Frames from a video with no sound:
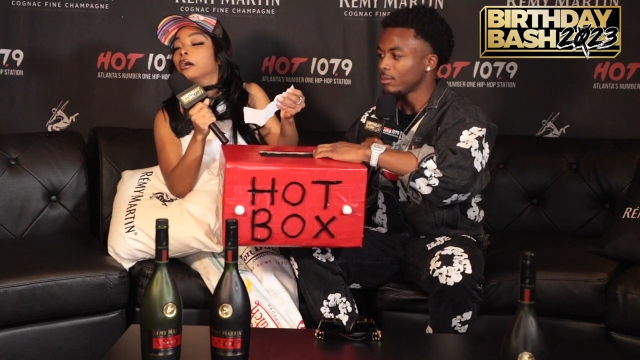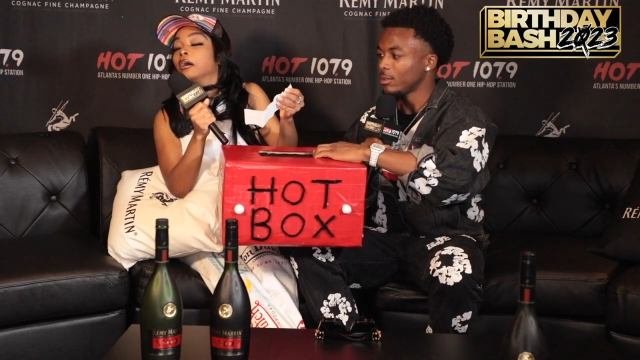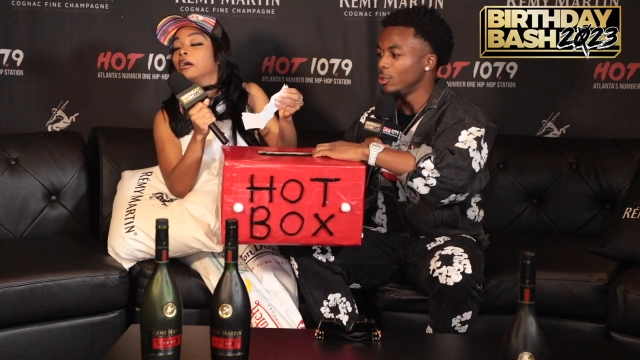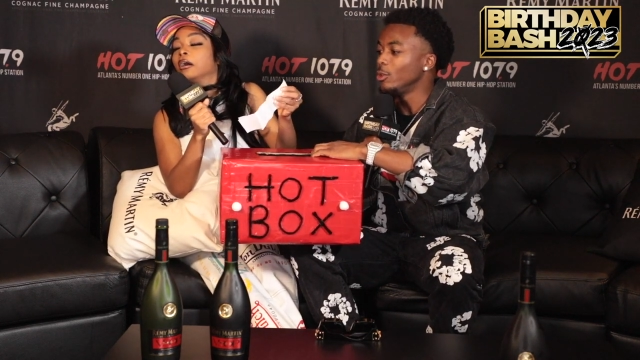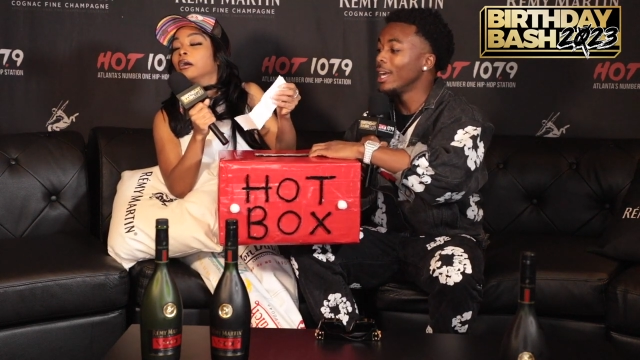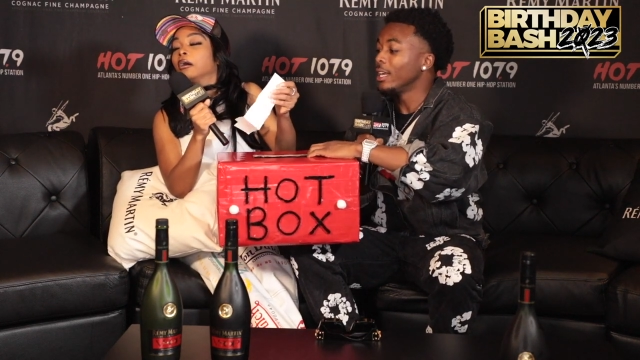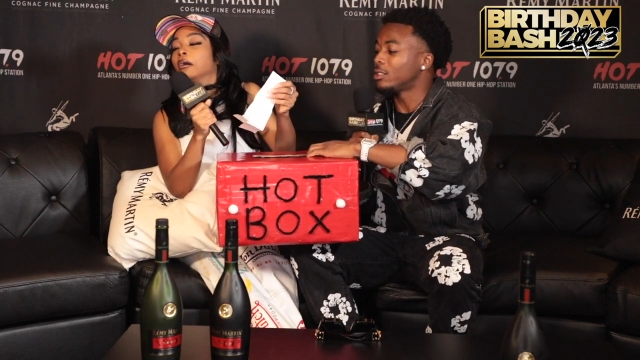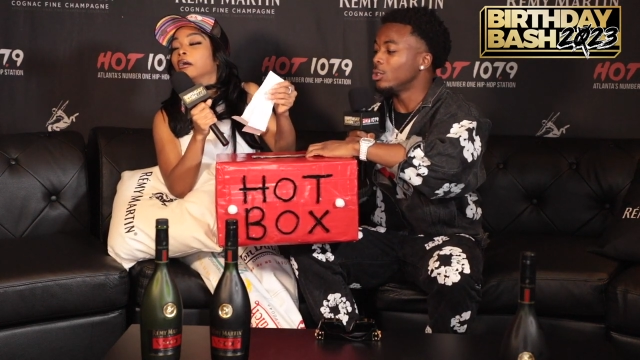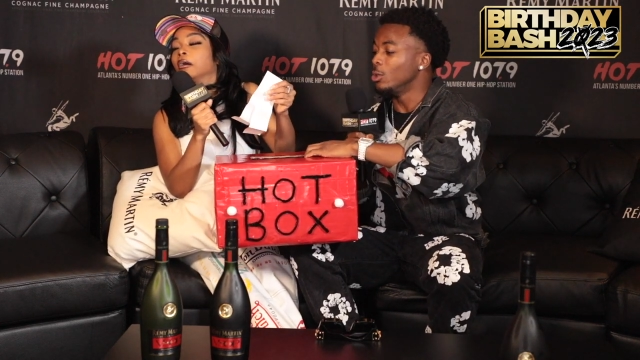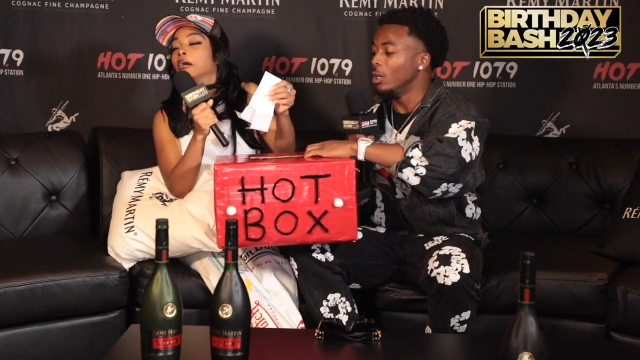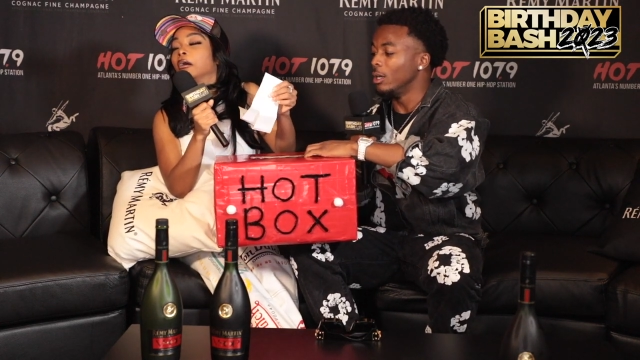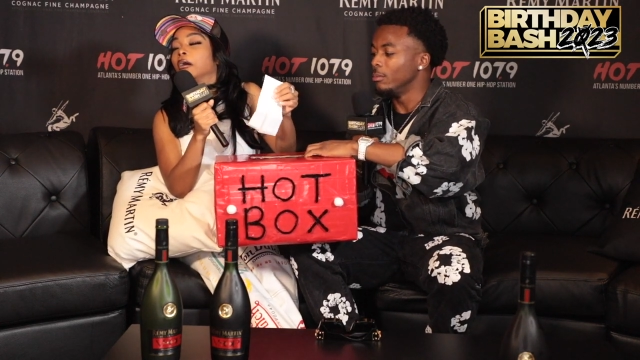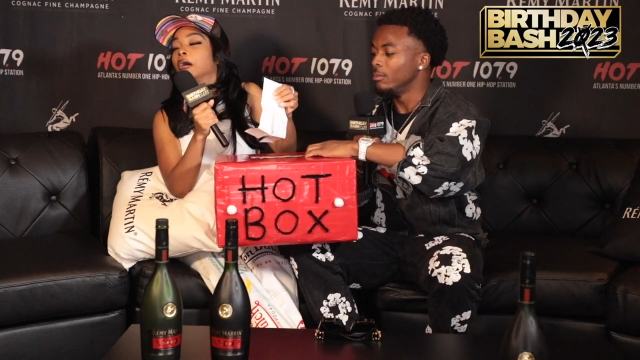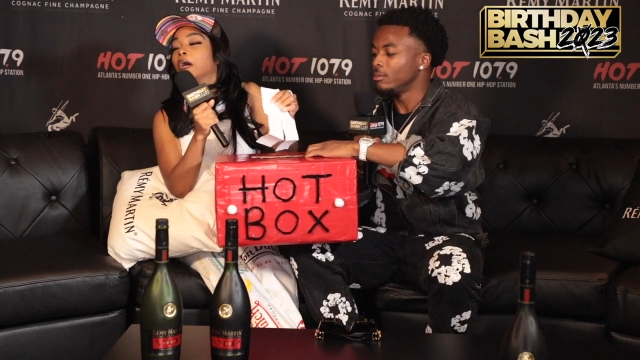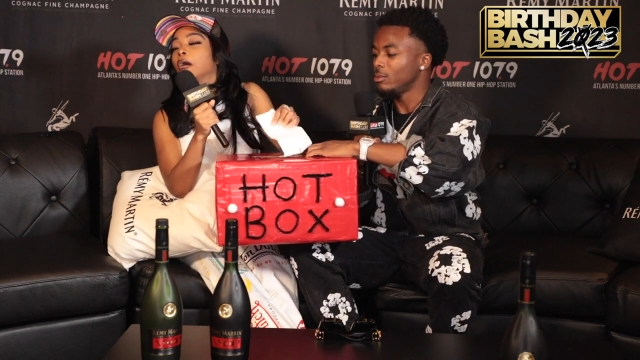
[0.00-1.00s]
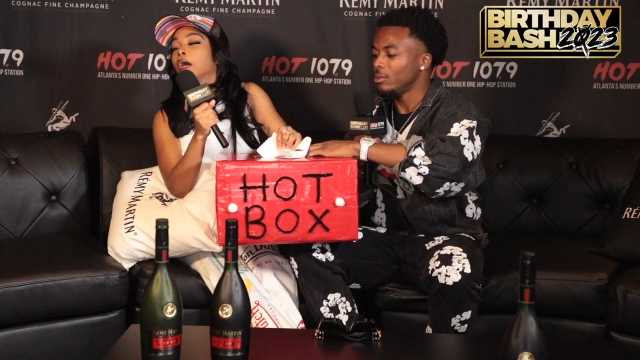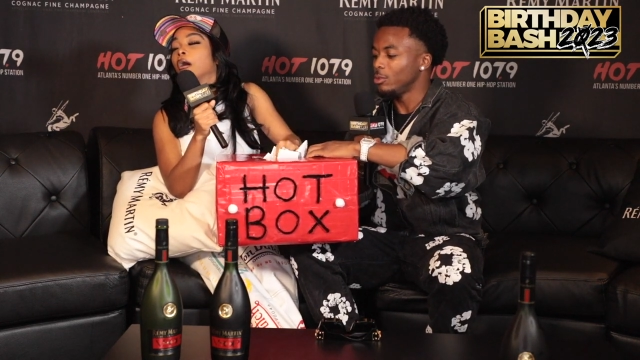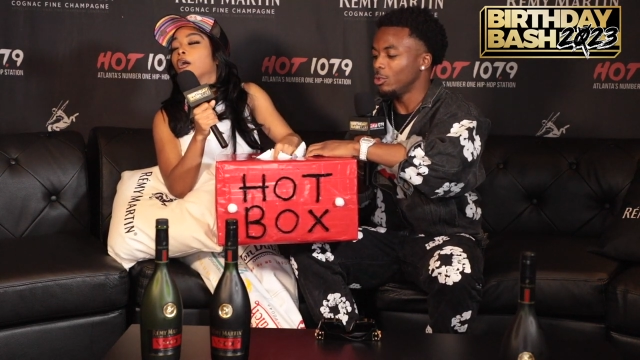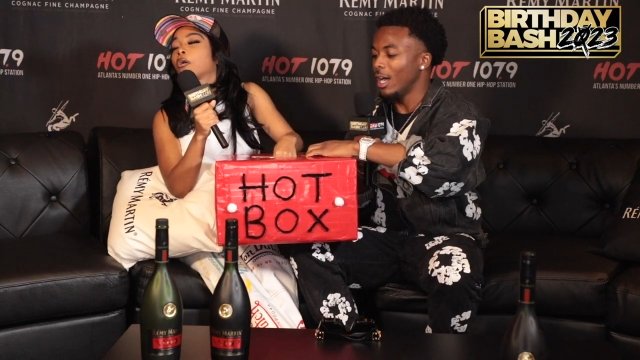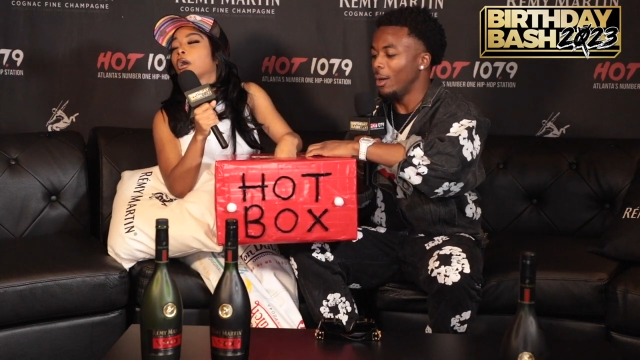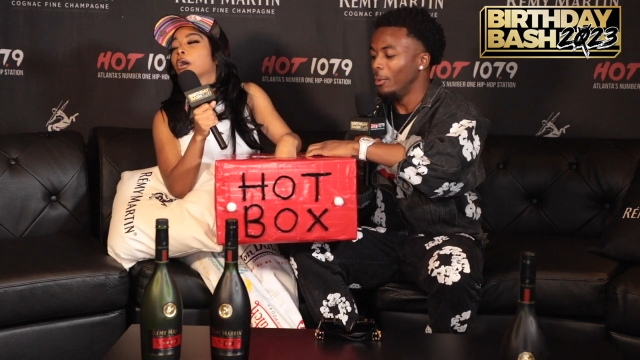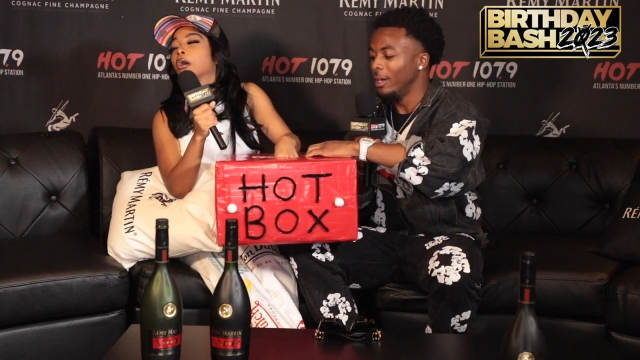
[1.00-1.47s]
Speaker 1: You got two of them.
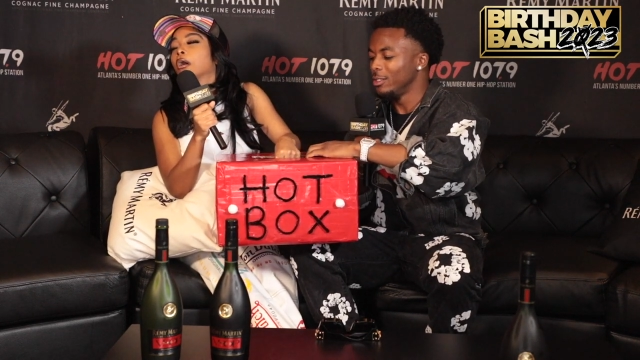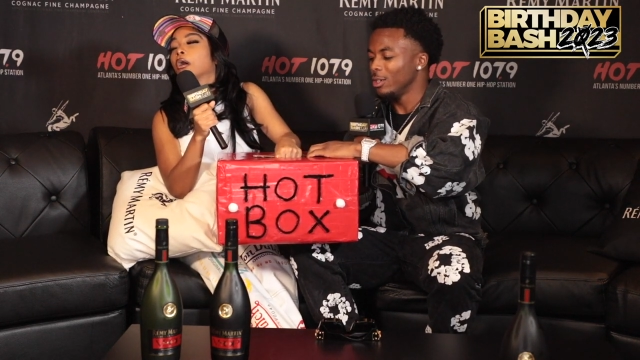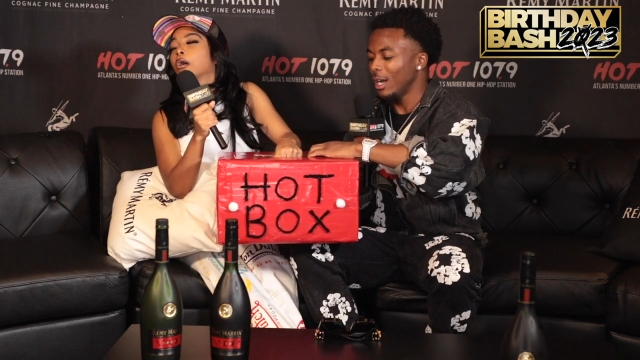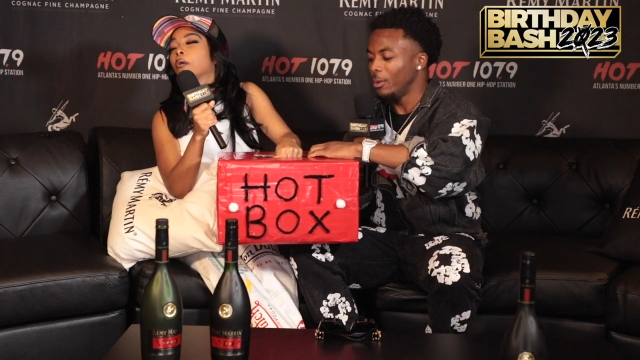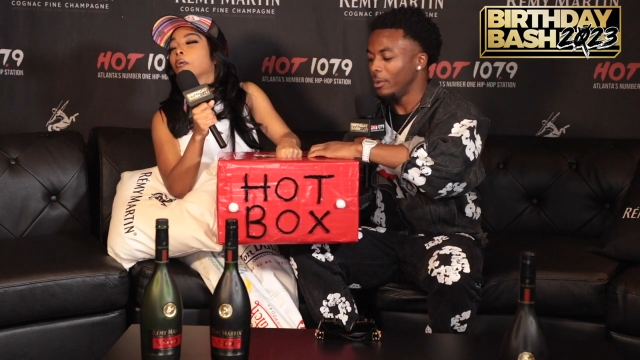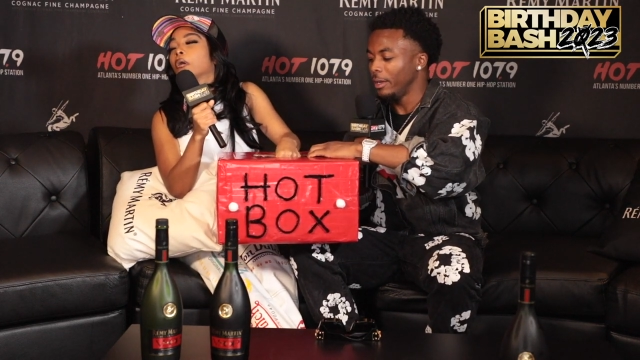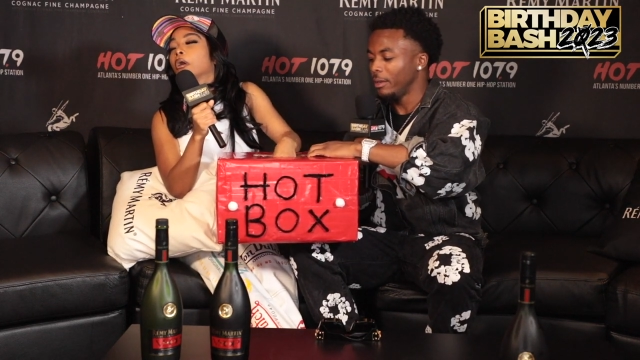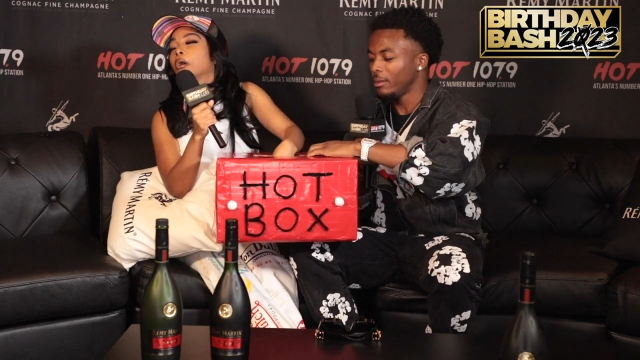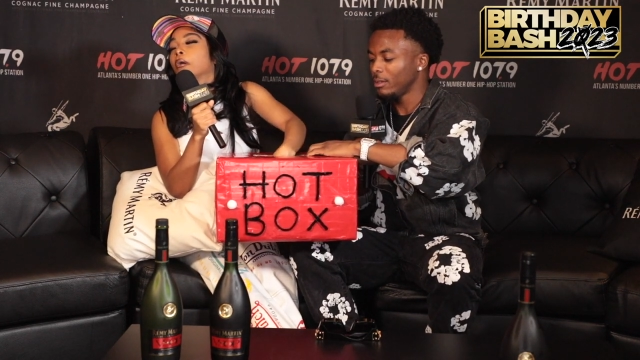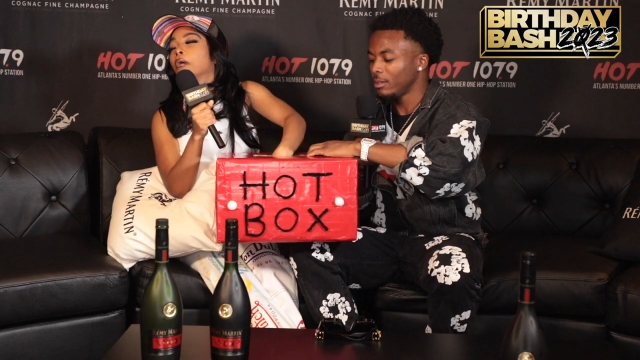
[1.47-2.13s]
Drop one. Drop one.